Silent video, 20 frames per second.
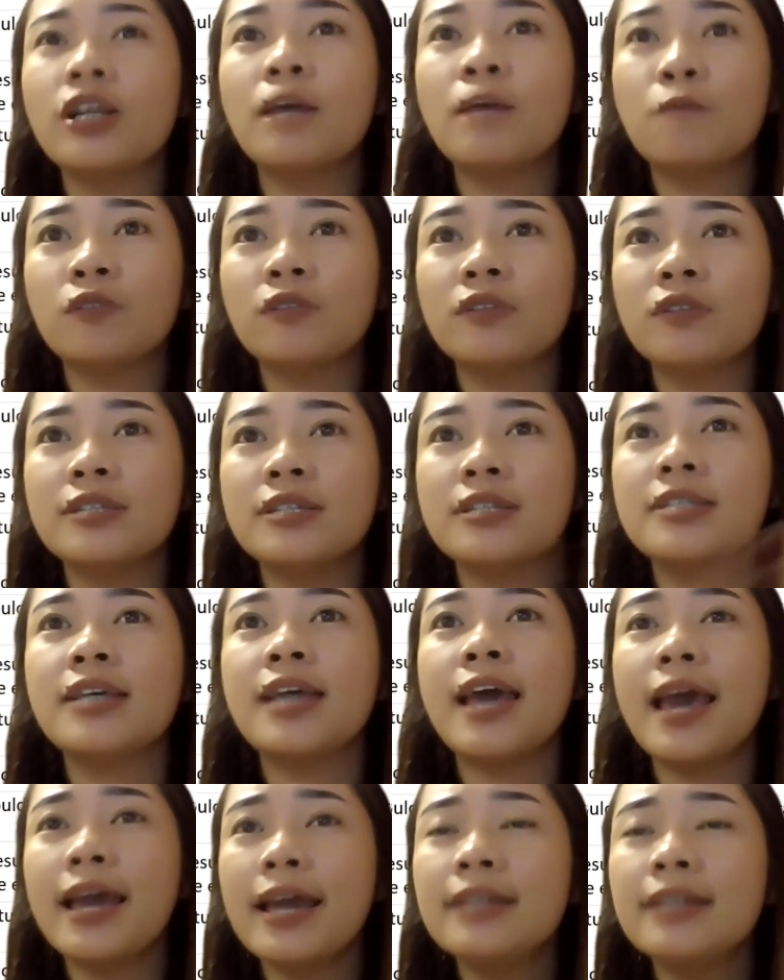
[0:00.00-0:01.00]
question,
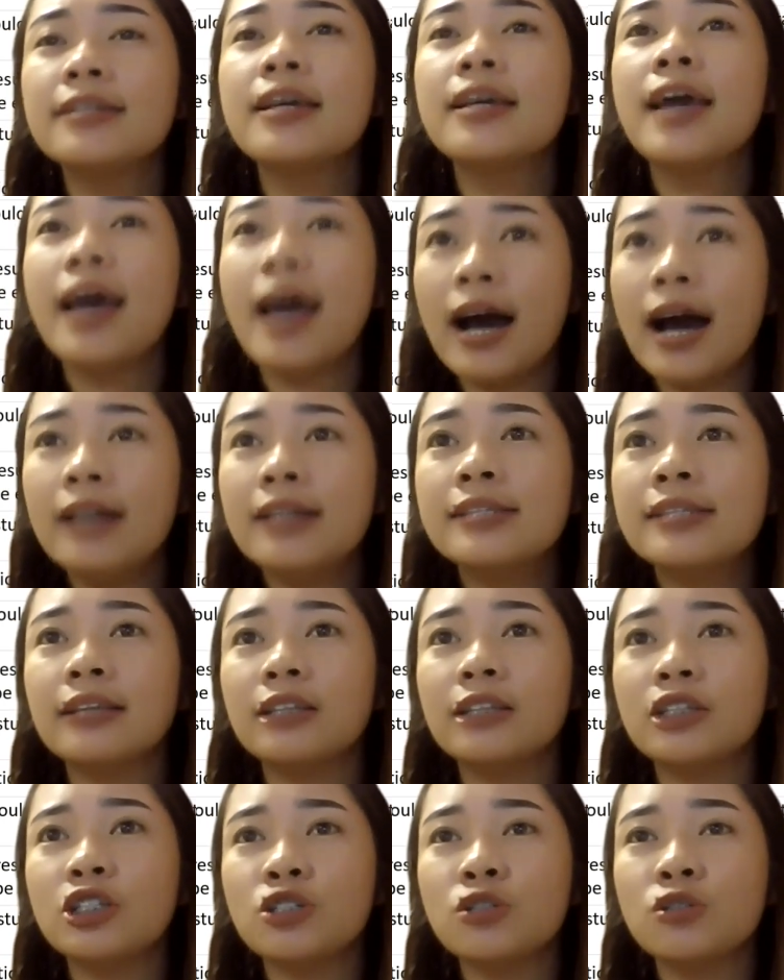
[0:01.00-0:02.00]
hypothesis, and
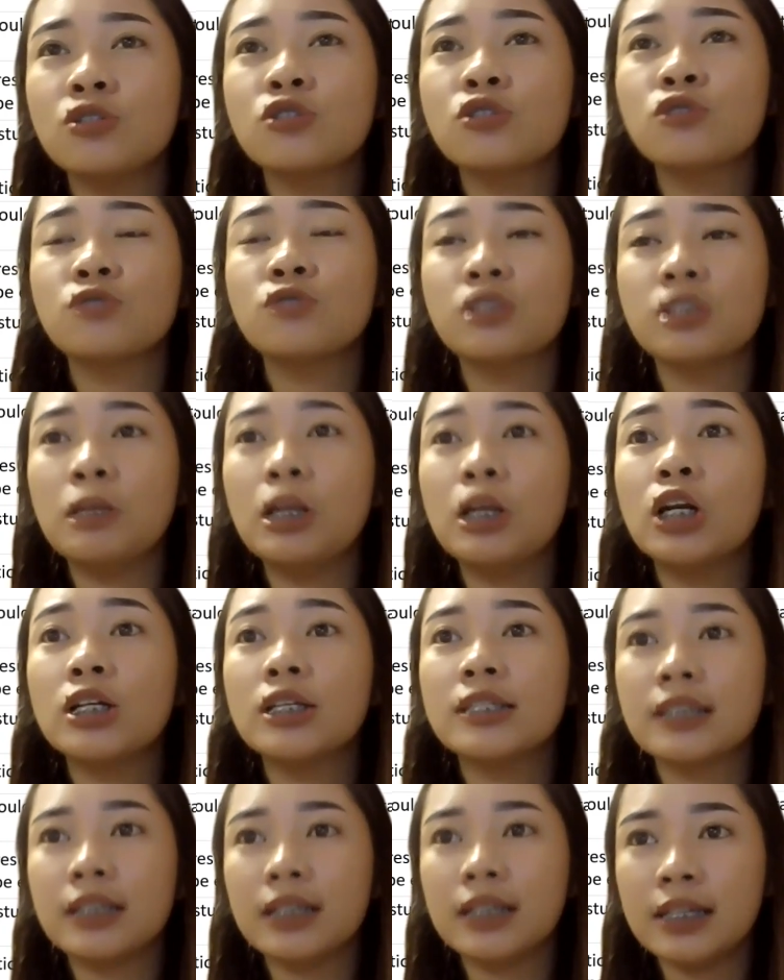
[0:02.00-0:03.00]
add citations to
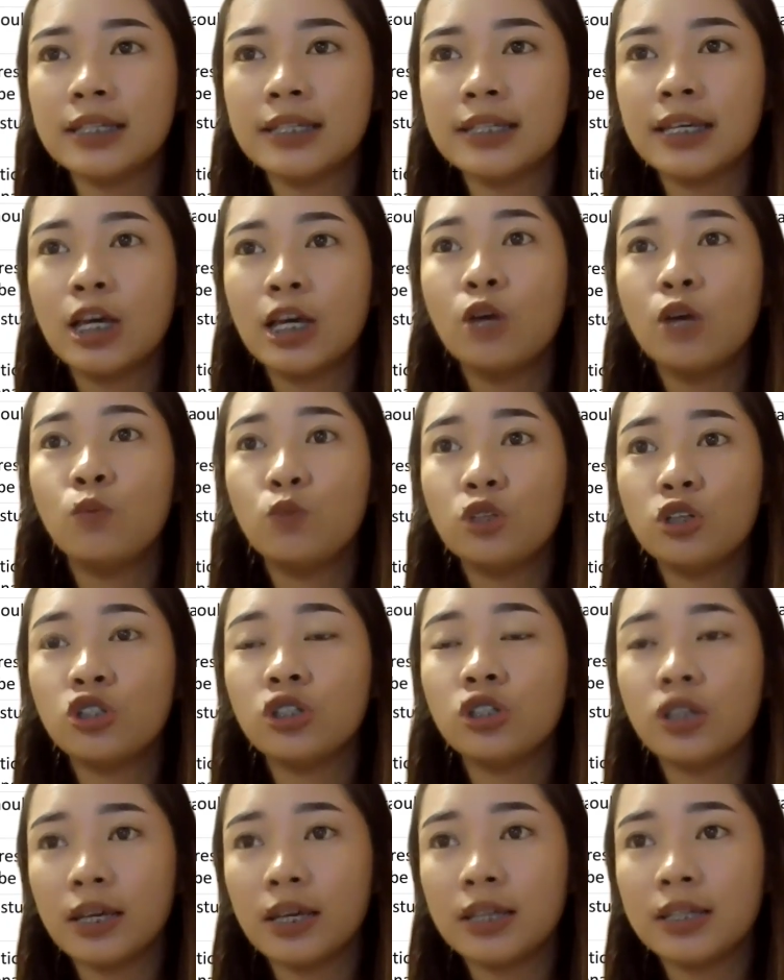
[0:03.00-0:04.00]
similar studies,
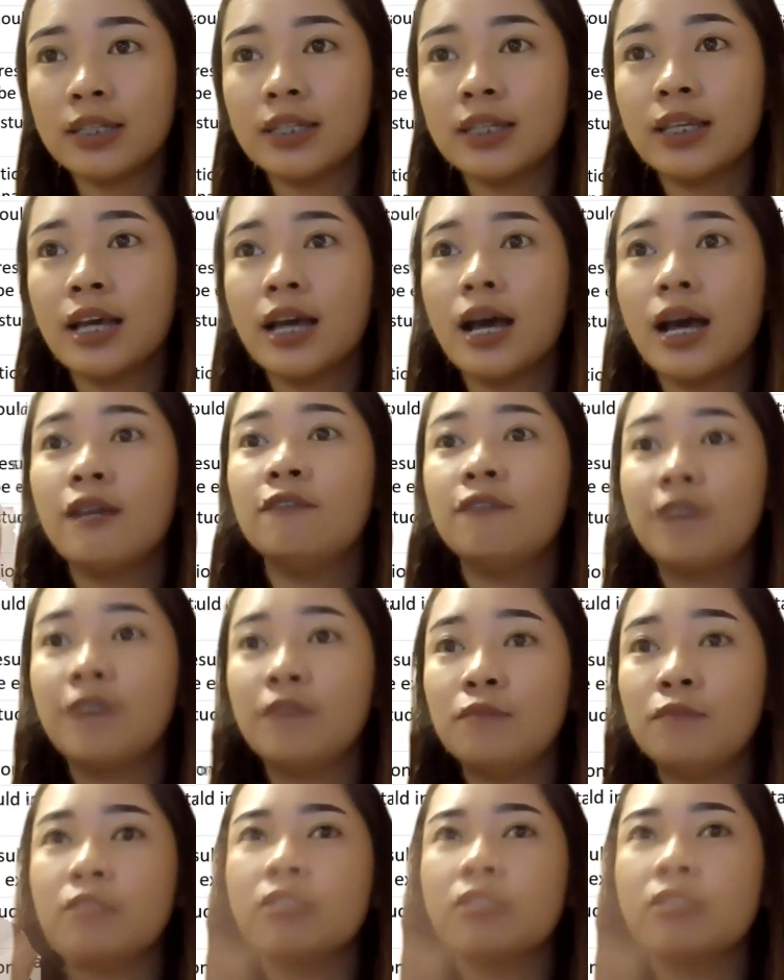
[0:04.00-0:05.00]
which is
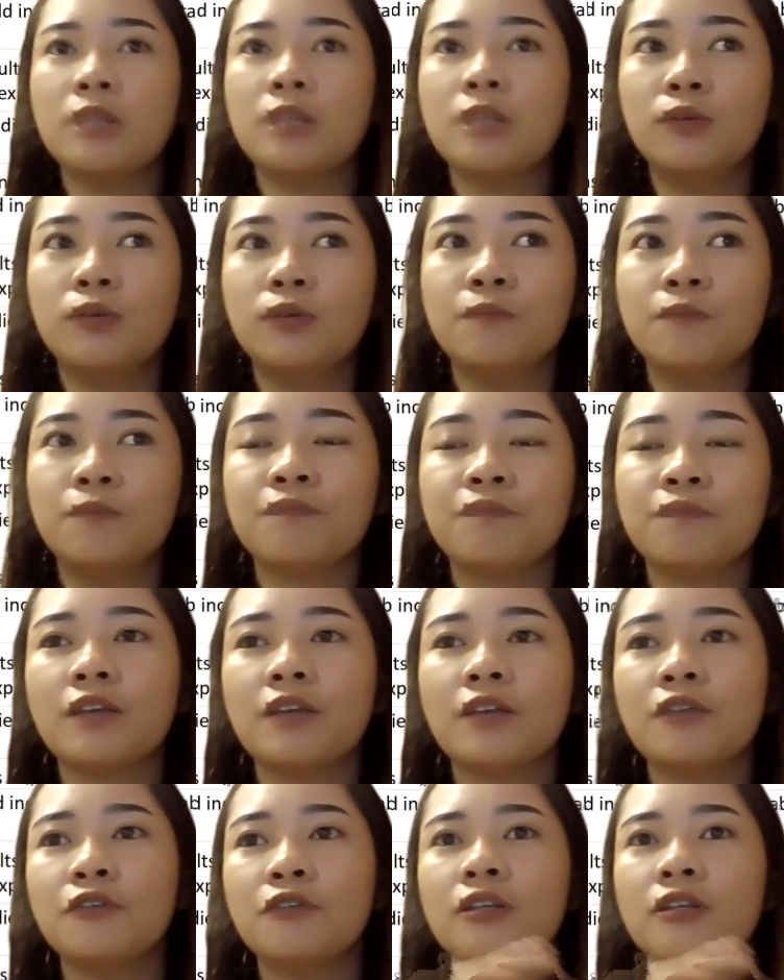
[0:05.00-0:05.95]
5 years below.